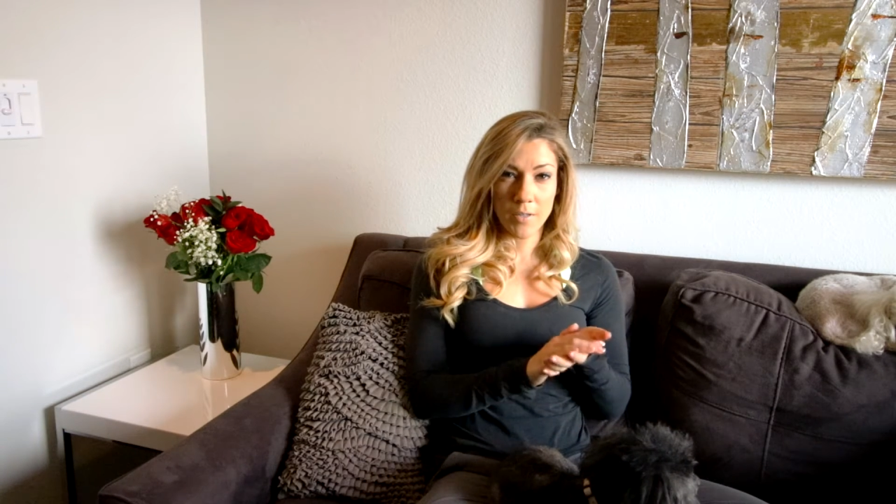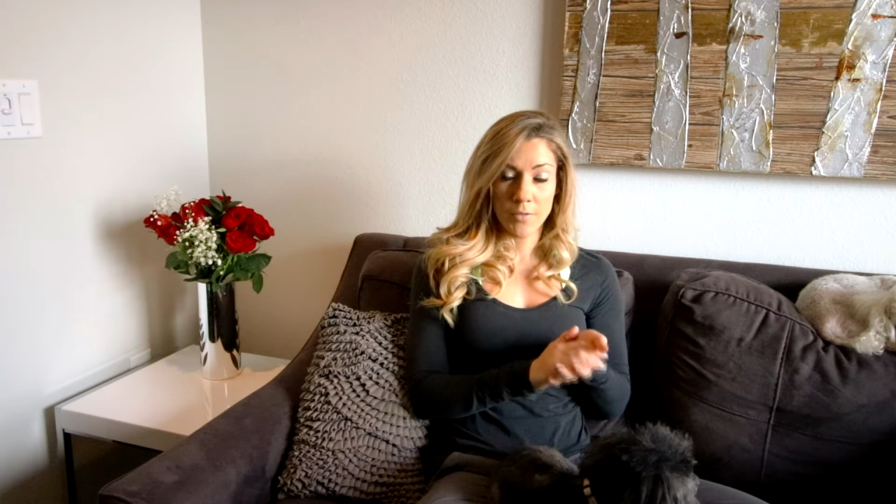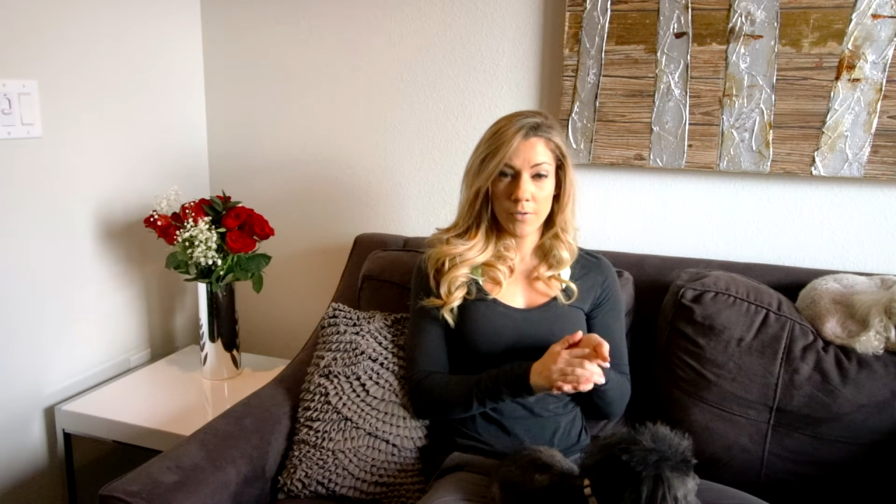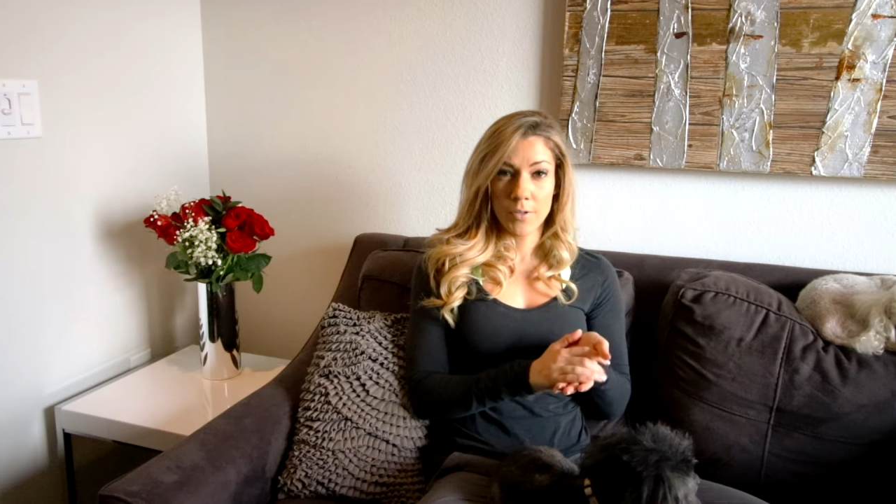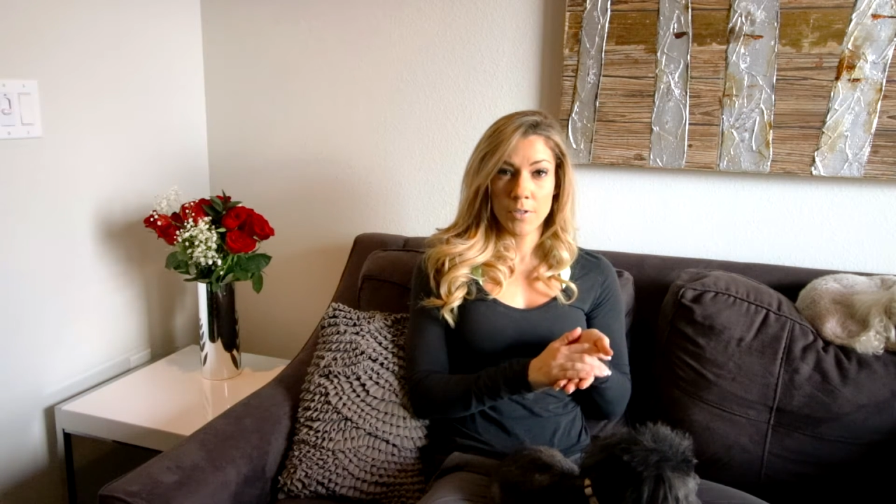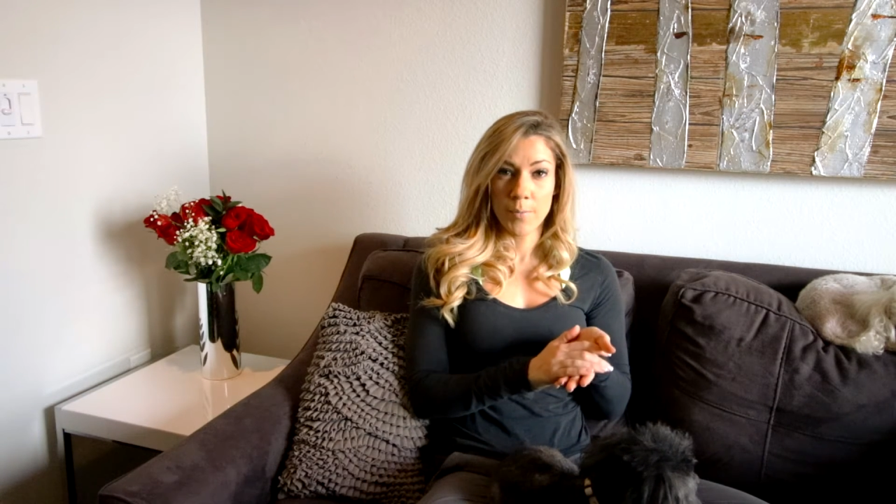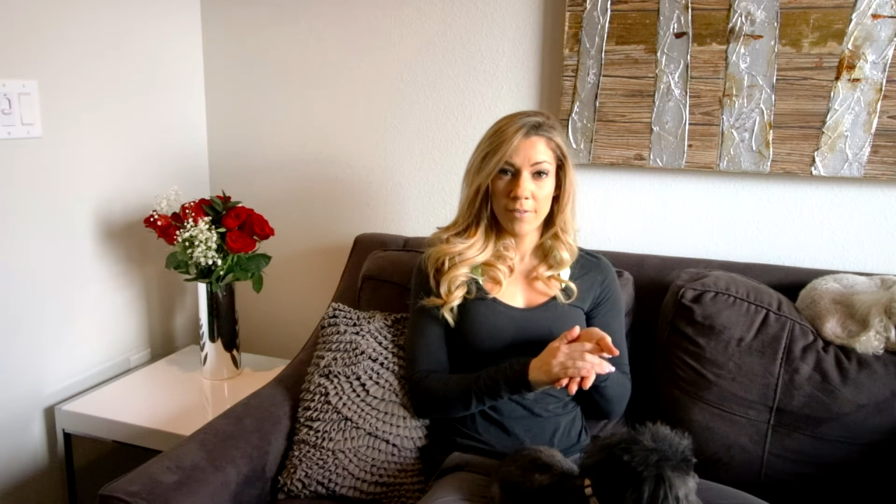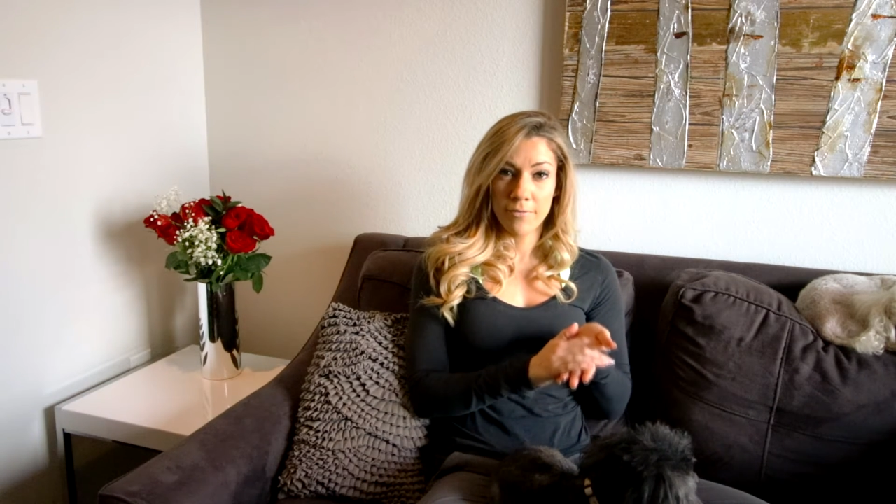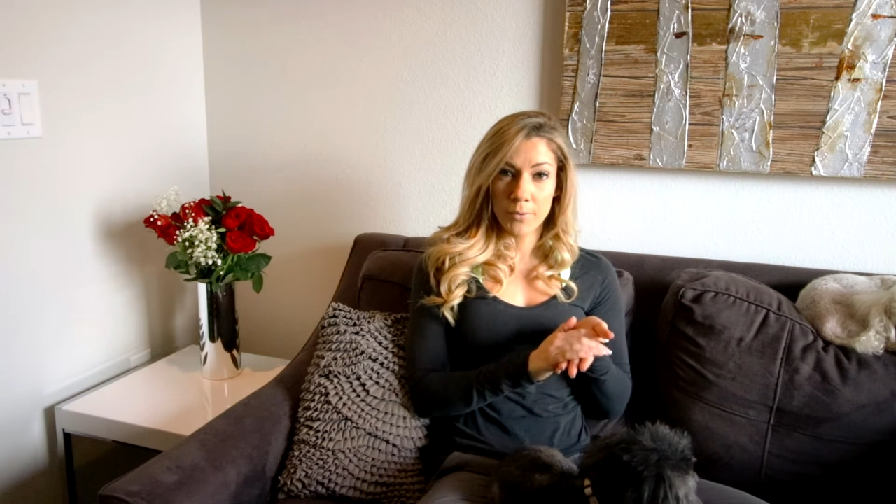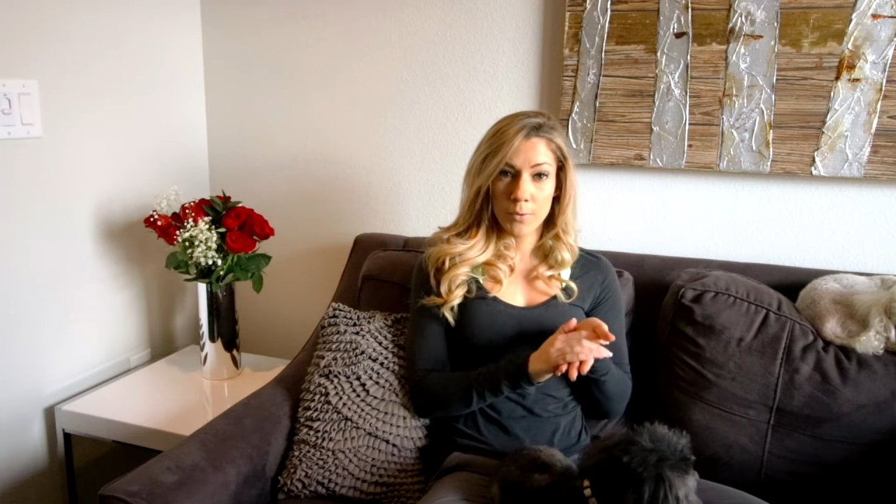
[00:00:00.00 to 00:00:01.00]
as far as my
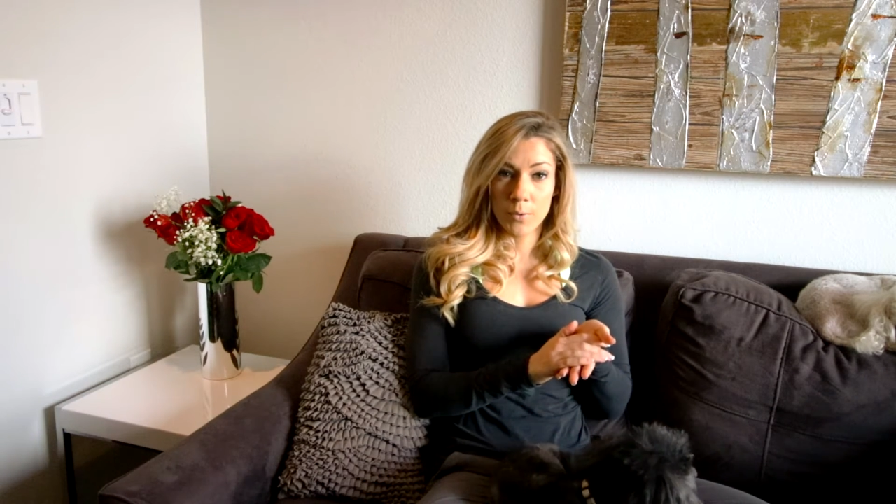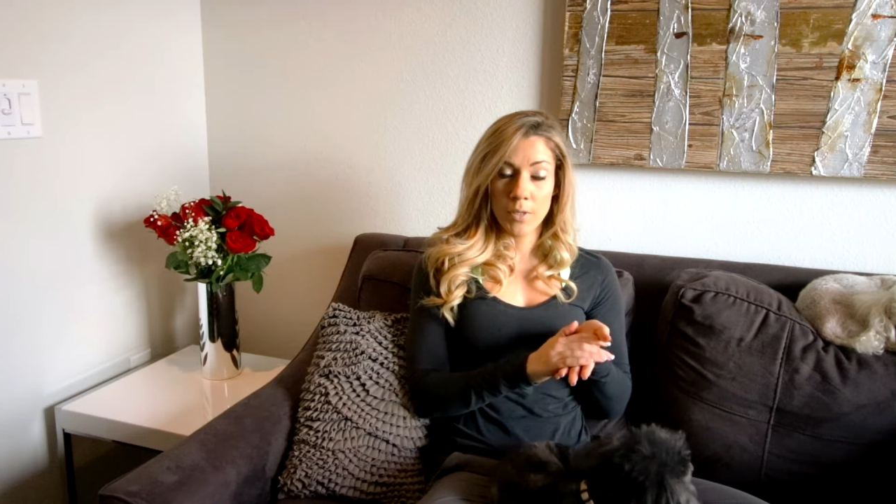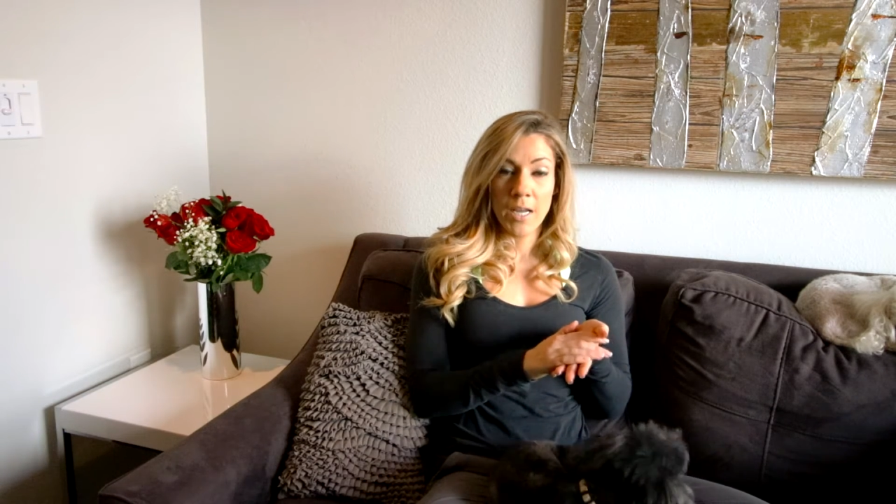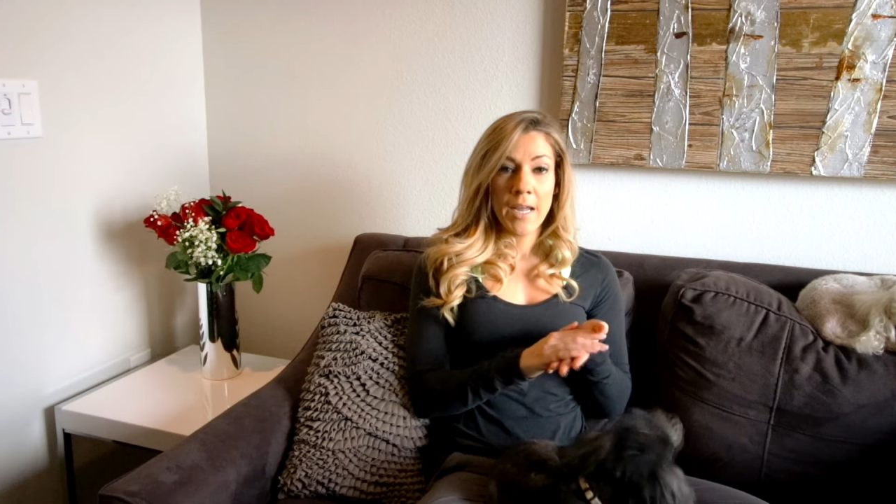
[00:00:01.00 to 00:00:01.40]
food.